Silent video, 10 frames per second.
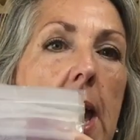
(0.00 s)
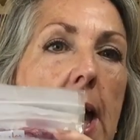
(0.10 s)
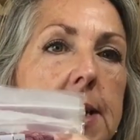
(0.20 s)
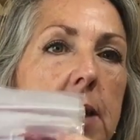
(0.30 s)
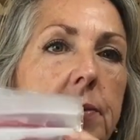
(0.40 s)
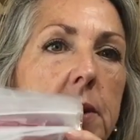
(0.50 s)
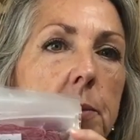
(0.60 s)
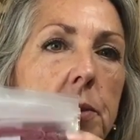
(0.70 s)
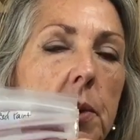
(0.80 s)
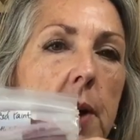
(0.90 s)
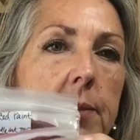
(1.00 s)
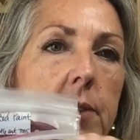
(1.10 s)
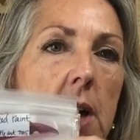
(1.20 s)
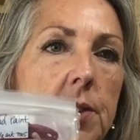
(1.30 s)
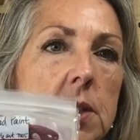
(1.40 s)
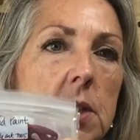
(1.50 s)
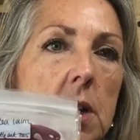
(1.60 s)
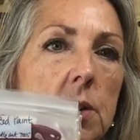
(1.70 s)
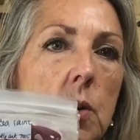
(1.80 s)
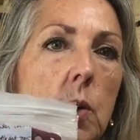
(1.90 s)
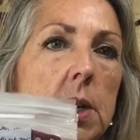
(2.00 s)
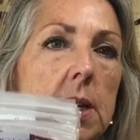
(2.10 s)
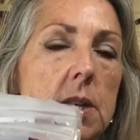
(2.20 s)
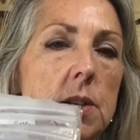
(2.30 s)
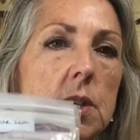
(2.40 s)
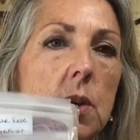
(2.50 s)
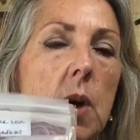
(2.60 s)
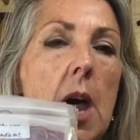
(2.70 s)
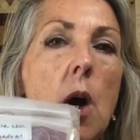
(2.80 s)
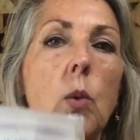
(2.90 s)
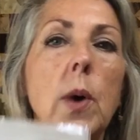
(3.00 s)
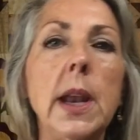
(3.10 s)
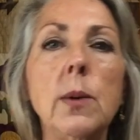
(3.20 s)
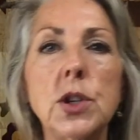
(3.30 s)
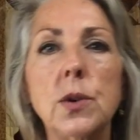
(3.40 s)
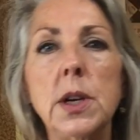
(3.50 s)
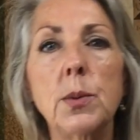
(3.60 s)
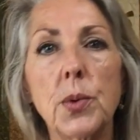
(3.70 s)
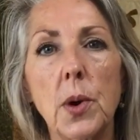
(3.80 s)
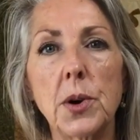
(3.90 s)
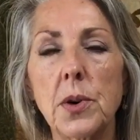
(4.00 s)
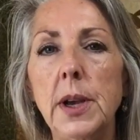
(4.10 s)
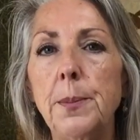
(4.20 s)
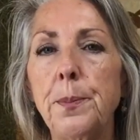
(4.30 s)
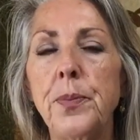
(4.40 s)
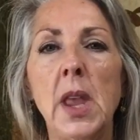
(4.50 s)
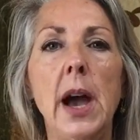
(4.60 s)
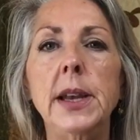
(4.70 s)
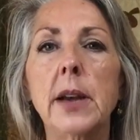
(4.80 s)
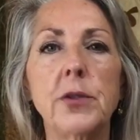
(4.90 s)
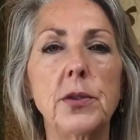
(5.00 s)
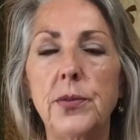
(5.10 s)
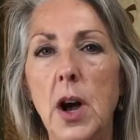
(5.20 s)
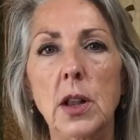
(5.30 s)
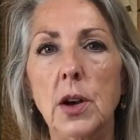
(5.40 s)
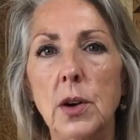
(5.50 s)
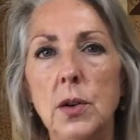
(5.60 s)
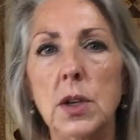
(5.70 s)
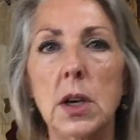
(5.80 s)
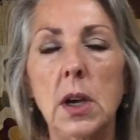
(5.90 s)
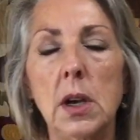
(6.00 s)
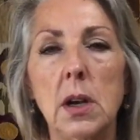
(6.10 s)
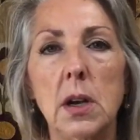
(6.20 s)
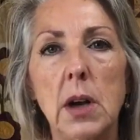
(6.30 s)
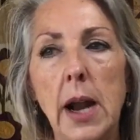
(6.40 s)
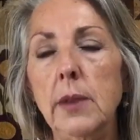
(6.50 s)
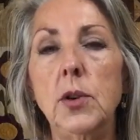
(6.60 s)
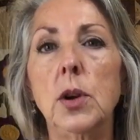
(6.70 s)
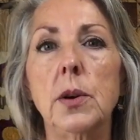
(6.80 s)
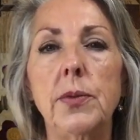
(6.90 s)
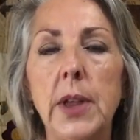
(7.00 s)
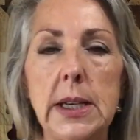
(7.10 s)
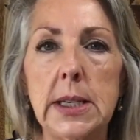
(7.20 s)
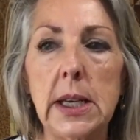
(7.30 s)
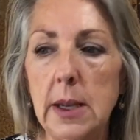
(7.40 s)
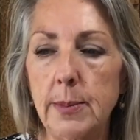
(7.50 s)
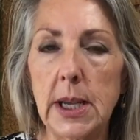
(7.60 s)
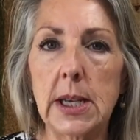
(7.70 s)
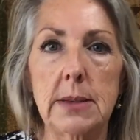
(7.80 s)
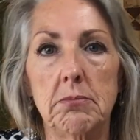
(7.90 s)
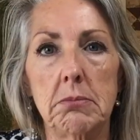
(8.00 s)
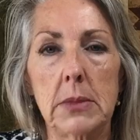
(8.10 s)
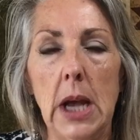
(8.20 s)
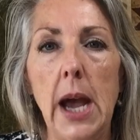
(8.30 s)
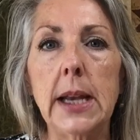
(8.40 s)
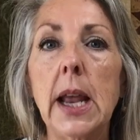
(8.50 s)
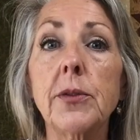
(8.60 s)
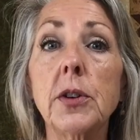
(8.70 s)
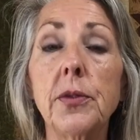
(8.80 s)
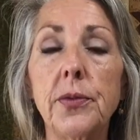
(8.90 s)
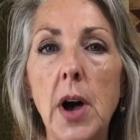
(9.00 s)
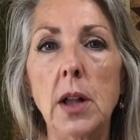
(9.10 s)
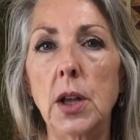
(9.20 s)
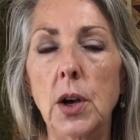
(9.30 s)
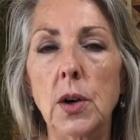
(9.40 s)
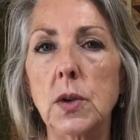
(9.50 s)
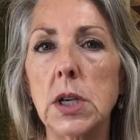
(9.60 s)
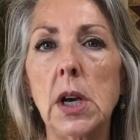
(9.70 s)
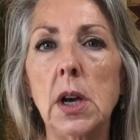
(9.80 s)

As I flip through, I've got things color coordinated. So when I was doing embroidery, I never followed, I don't even know if they did, because I never followed